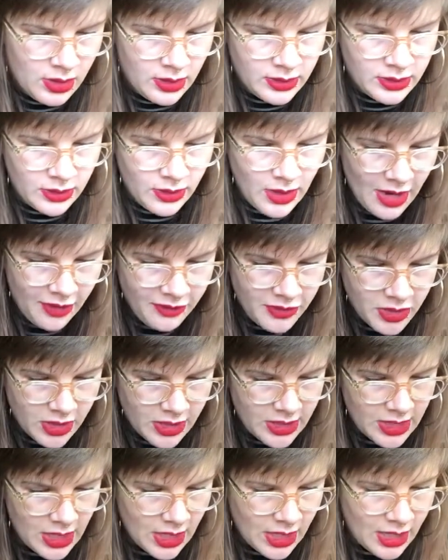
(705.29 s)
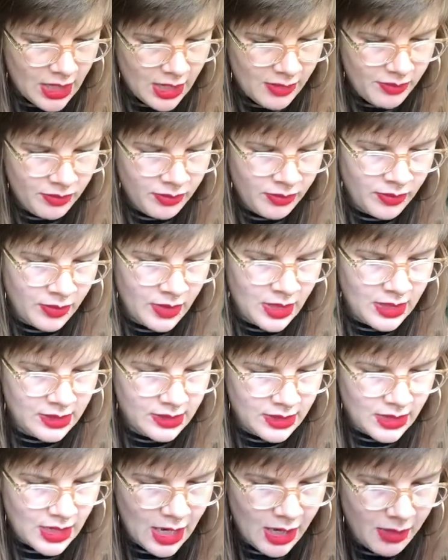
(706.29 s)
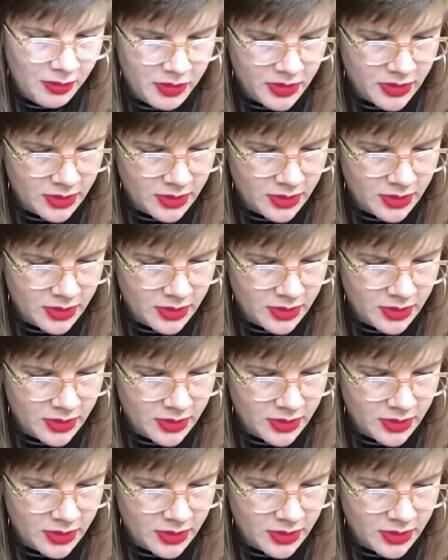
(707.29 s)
So after a time, he stops,